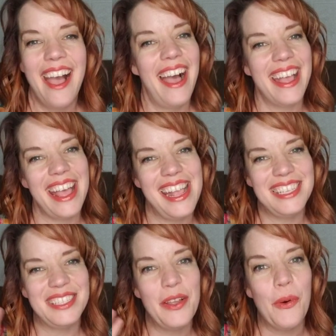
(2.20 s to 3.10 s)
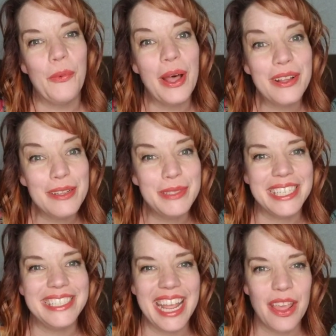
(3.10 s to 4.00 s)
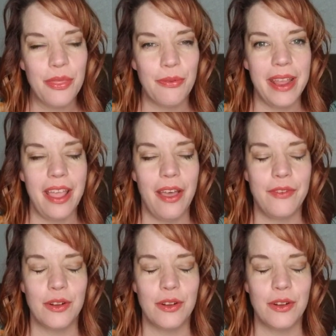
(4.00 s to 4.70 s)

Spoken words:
Hi guys, welcome to day 3 of